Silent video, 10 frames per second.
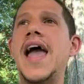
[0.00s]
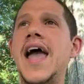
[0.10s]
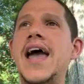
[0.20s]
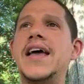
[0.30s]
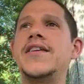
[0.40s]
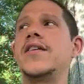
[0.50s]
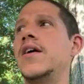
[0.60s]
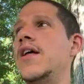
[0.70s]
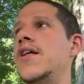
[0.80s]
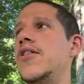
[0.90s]
And
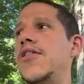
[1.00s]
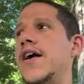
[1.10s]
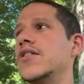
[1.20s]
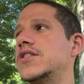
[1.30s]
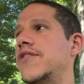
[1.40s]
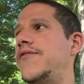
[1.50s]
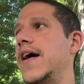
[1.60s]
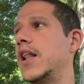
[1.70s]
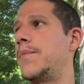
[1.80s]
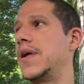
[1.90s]
they're
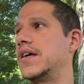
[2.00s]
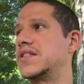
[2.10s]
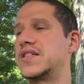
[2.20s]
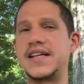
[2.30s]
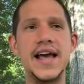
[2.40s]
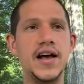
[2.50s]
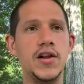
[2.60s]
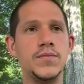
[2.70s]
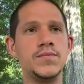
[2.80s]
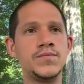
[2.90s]
developing a
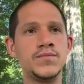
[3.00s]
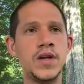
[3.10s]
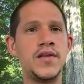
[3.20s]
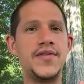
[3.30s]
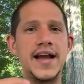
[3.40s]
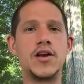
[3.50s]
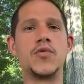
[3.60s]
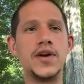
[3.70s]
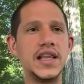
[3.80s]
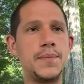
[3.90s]
skill that could
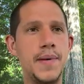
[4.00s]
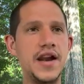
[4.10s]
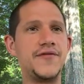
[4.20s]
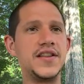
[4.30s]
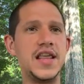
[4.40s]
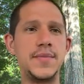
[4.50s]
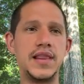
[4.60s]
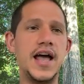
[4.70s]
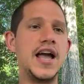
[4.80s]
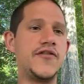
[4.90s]
really benefit them
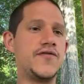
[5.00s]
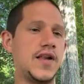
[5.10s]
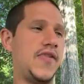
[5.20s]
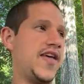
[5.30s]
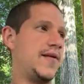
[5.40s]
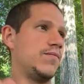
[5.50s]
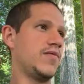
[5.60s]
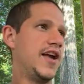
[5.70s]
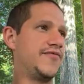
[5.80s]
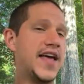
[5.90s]
in life. And then
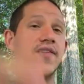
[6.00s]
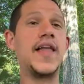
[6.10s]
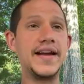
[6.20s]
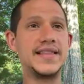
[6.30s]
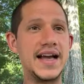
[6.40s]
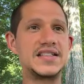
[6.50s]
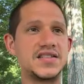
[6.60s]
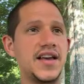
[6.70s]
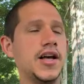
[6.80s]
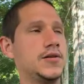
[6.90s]
if they like that
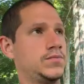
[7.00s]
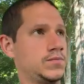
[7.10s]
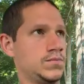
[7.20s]
skill,